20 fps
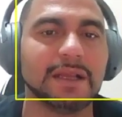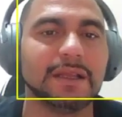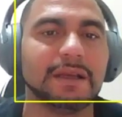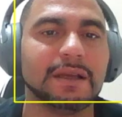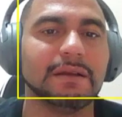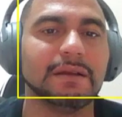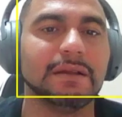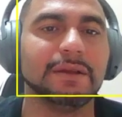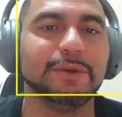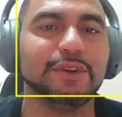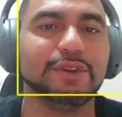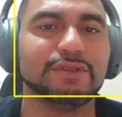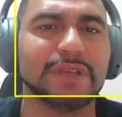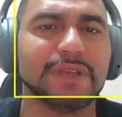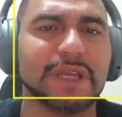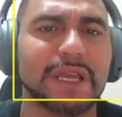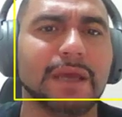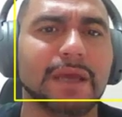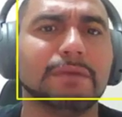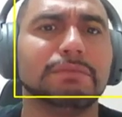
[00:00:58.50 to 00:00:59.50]
You
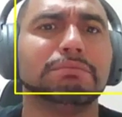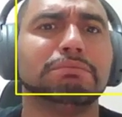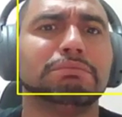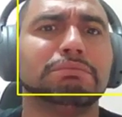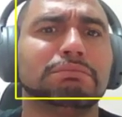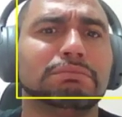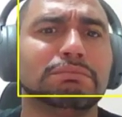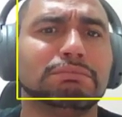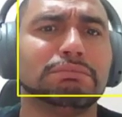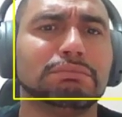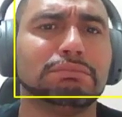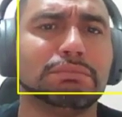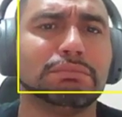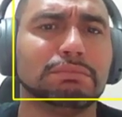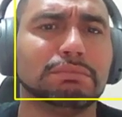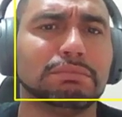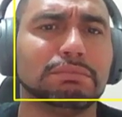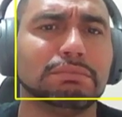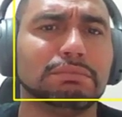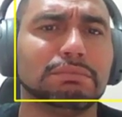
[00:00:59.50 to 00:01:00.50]
sad.
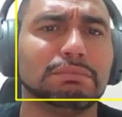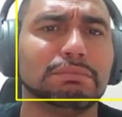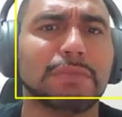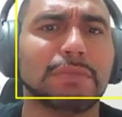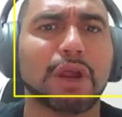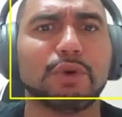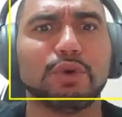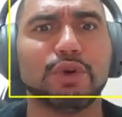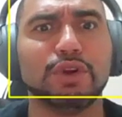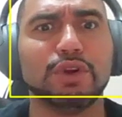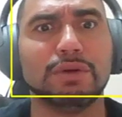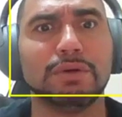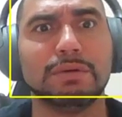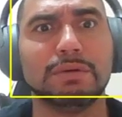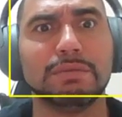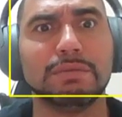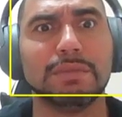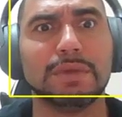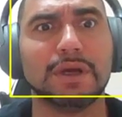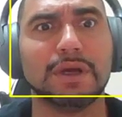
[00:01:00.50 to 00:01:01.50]
My
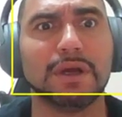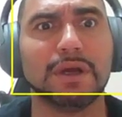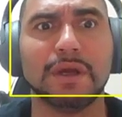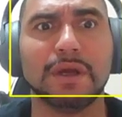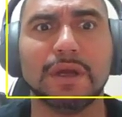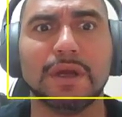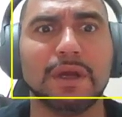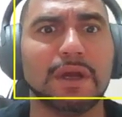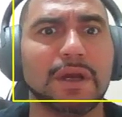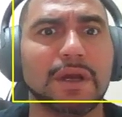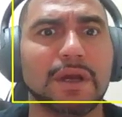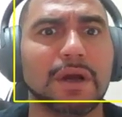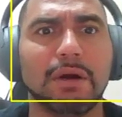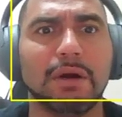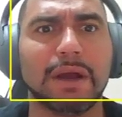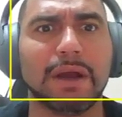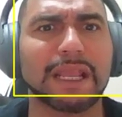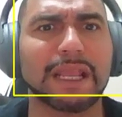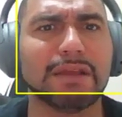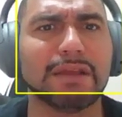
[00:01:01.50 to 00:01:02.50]
room.
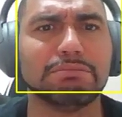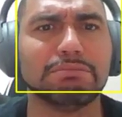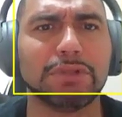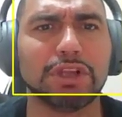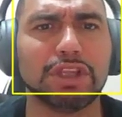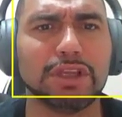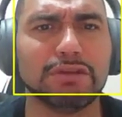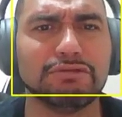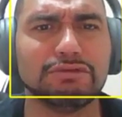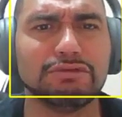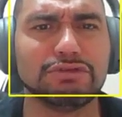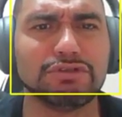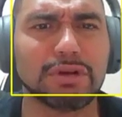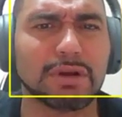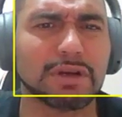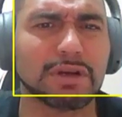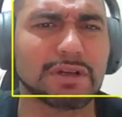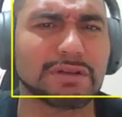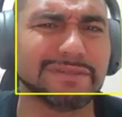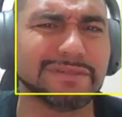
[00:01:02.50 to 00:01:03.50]
Oh, I can't believe you
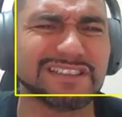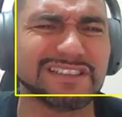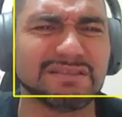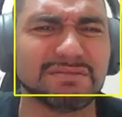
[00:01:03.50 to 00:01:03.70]
charged me.